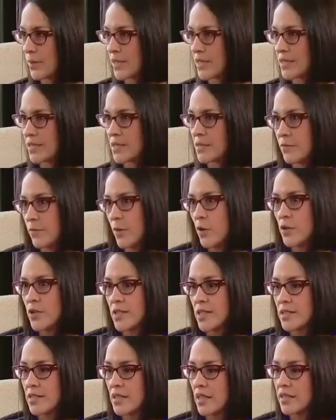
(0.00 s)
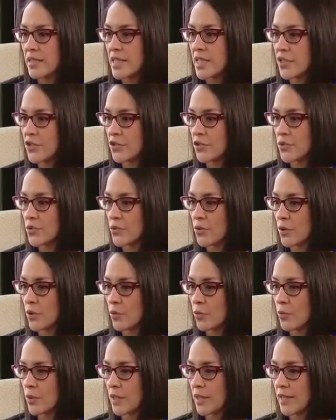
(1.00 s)
but it focuses on teachers who
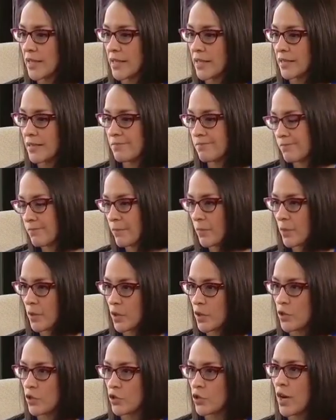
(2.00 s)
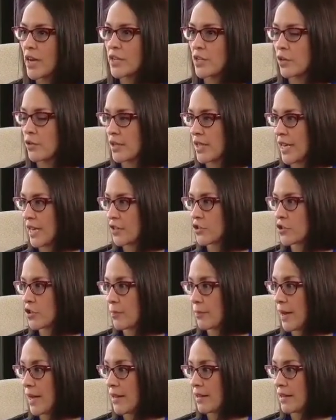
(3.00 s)
are really trying to go the
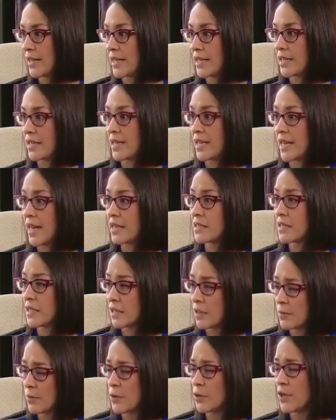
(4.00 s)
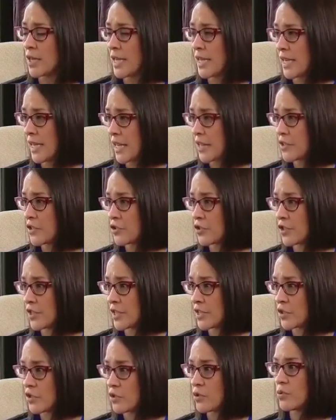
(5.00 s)
extra mile in mm-hmm. connecting community and
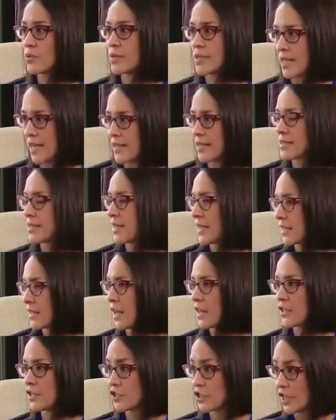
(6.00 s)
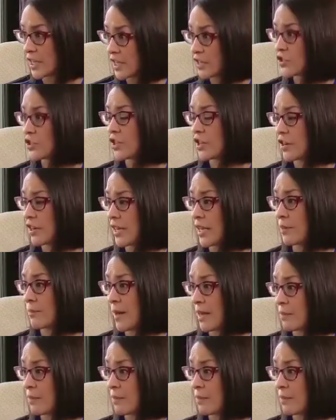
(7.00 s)
industry mm -hmm. to mm-hmm. science, technology, engineering, and